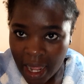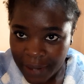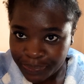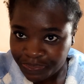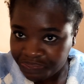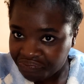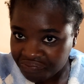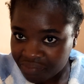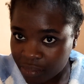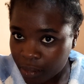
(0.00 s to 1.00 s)

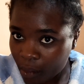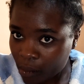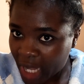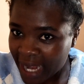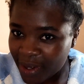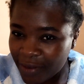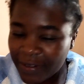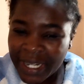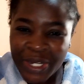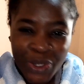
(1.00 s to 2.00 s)
kind of
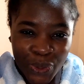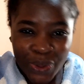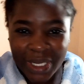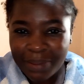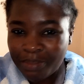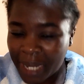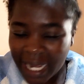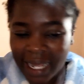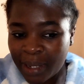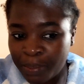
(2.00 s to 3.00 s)
a nude
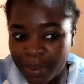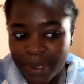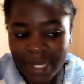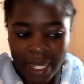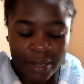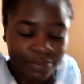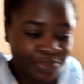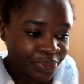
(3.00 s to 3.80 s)
makeup. Yeah.